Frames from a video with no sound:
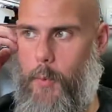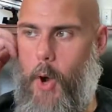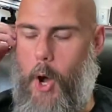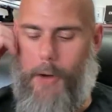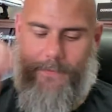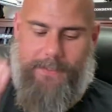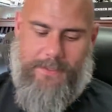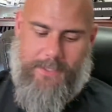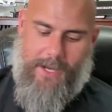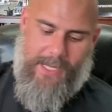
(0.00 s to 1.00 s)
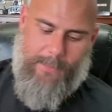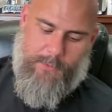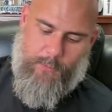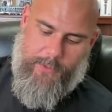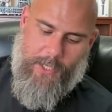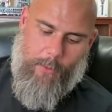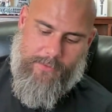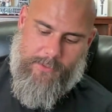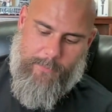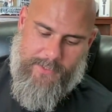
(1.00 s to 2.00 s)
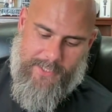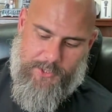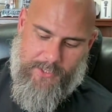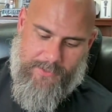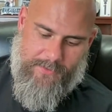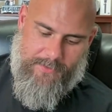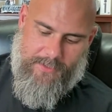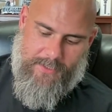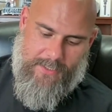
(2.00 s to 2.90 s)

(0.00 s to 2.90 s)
Oftentimes we go into positions,